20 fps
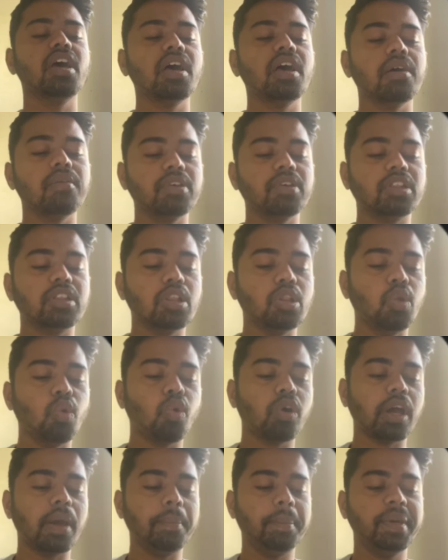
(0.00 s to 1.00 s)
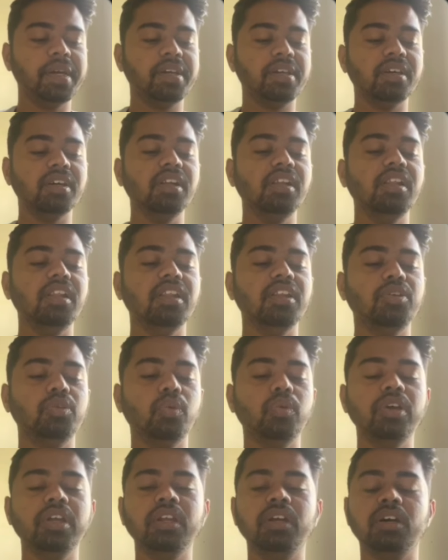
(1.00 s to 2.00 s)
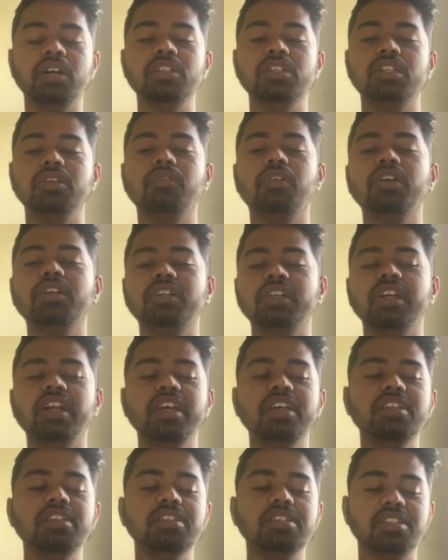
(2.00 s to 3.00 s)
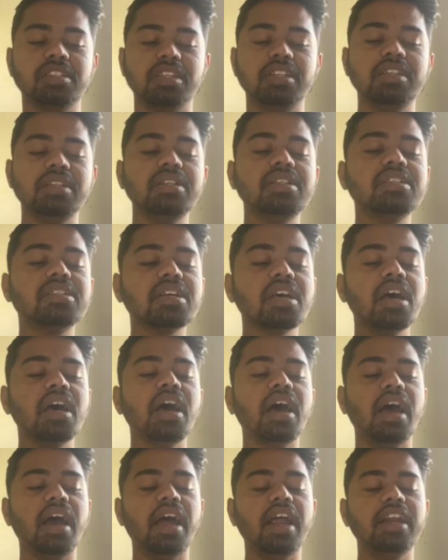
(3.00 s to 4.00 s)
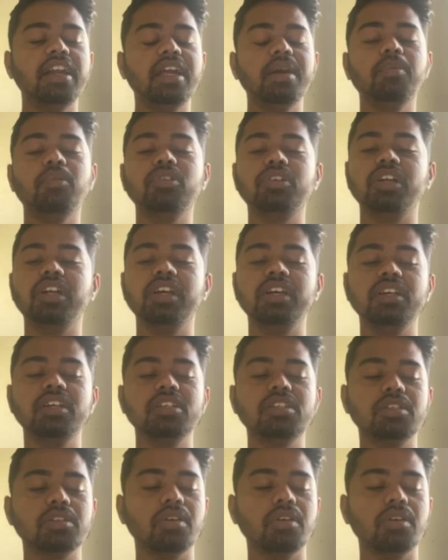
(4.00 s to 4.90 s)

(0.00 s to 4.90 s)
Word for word: with low capital to enhance your trading skills and demo trading is